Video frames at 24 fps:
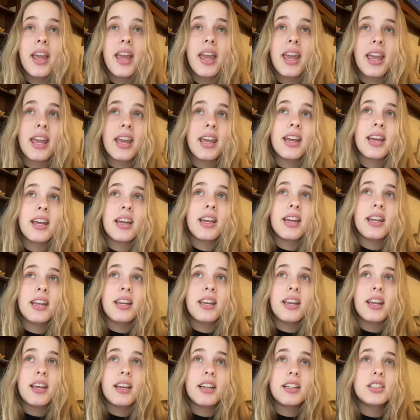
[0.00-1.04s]

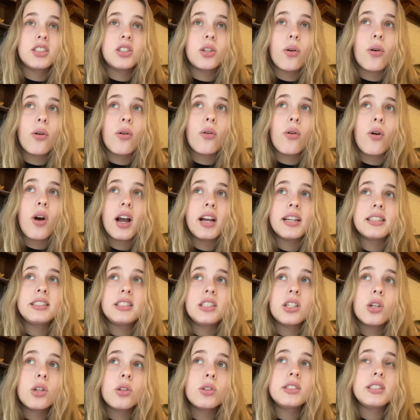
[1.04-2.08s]
And so I
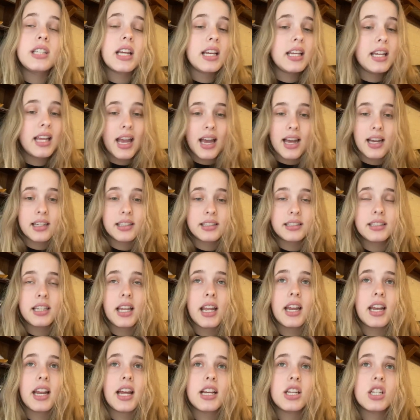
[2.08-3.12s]
still said yes,
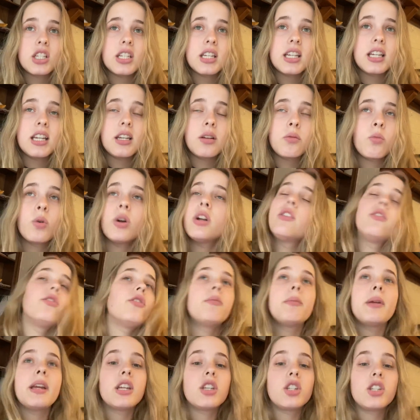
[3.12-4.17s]
and I just needed more
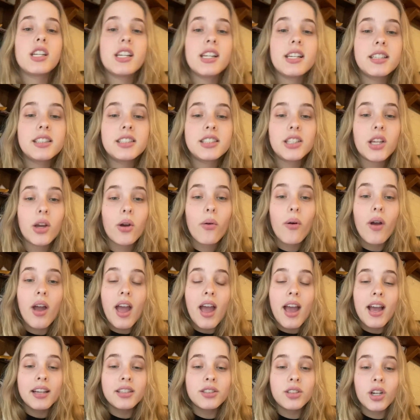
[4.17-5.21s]
information, and so
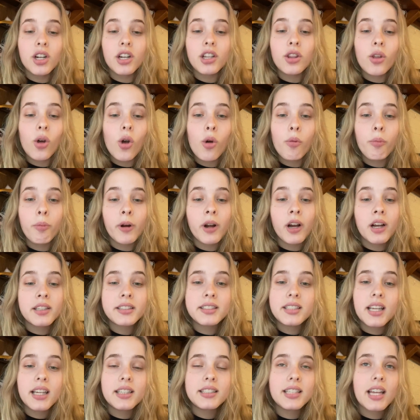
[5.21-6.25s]
I started the whole
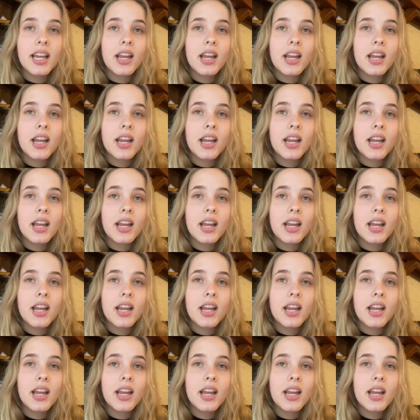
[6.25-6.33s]
process.